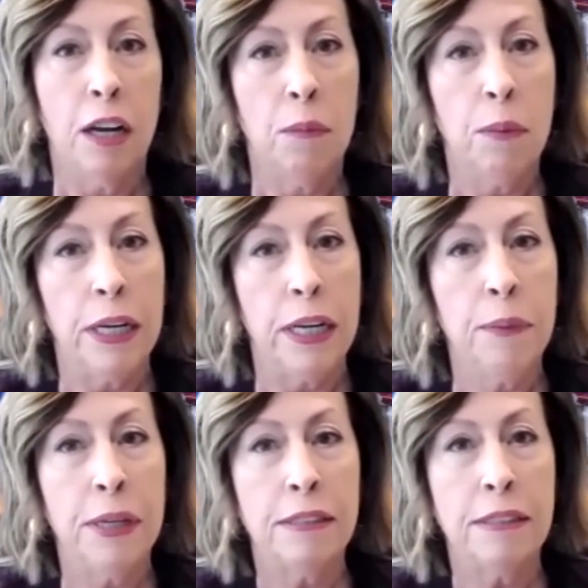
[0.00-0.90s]
when he
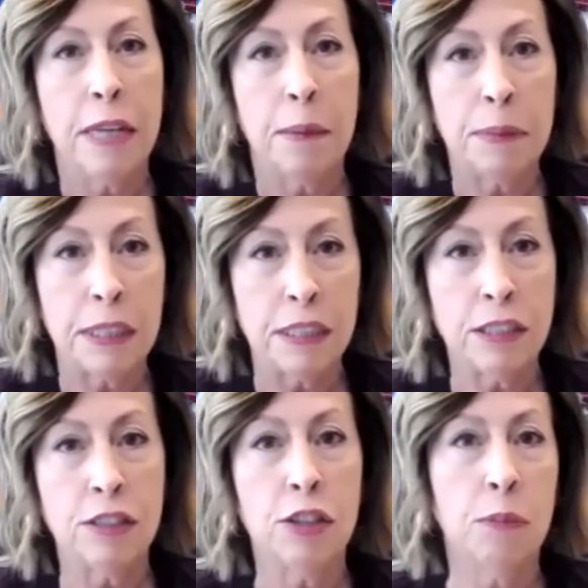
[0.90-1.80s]
went into
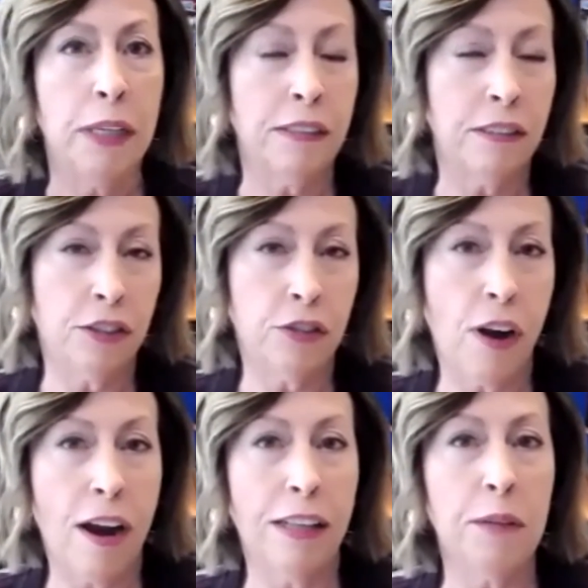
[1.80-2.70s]
deposition or went into
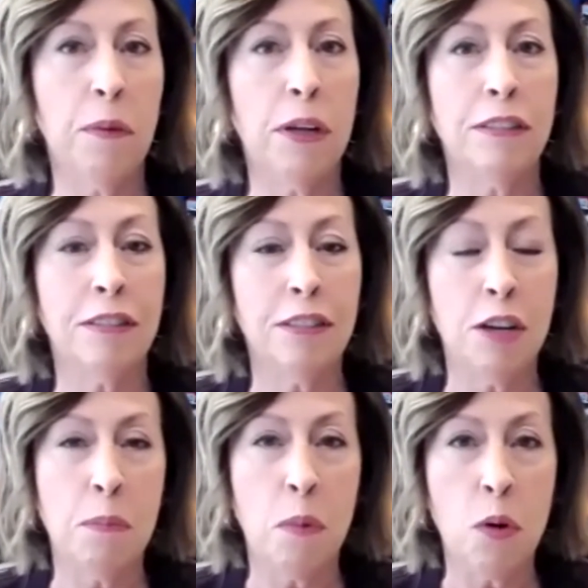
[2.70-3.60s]
trial, he wanted to know
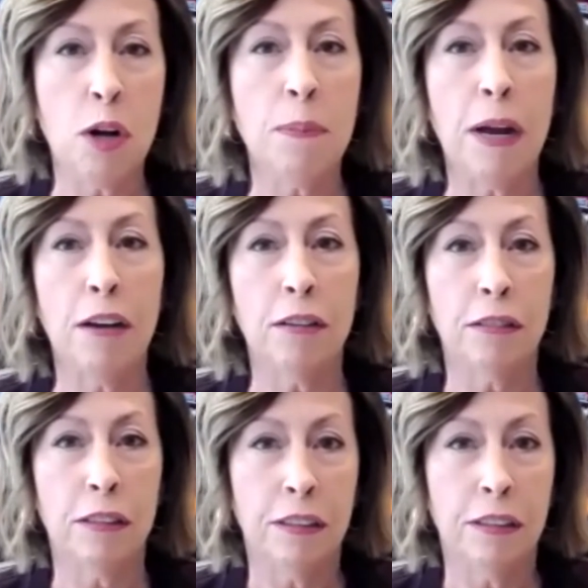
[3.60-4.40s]
more about